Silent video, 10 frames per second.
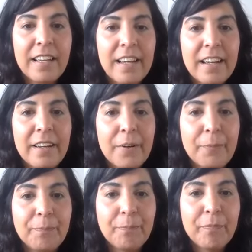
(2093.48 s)

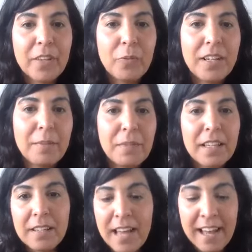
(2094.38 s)
Um, when I'm
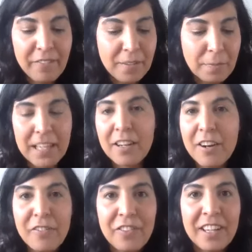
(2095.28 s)
uh, having my
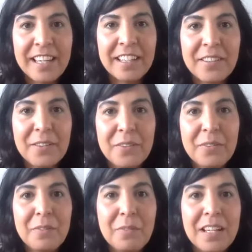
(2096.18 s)
coffee here
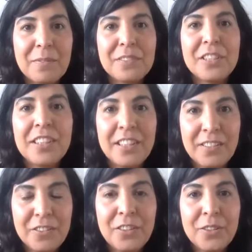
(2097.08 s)
while I'm
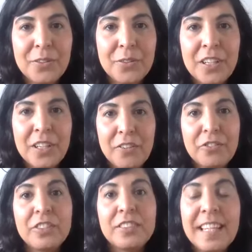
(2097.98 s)
talking to you
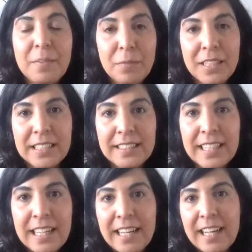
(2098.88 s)
for 10
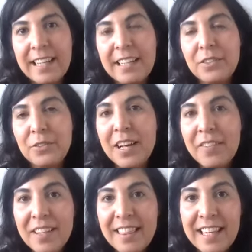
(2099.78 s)
minutes, I can do
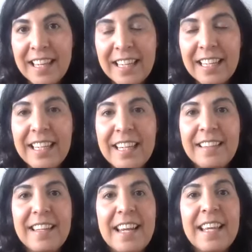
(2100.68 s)
everything
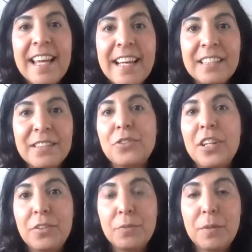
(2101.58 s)
that I can to
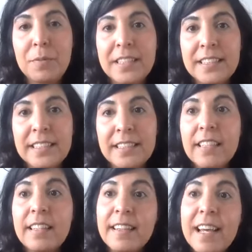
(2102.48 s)
try to be present.
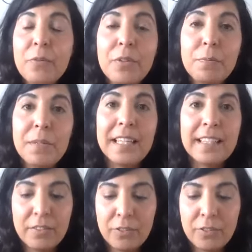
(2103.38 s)
And that would be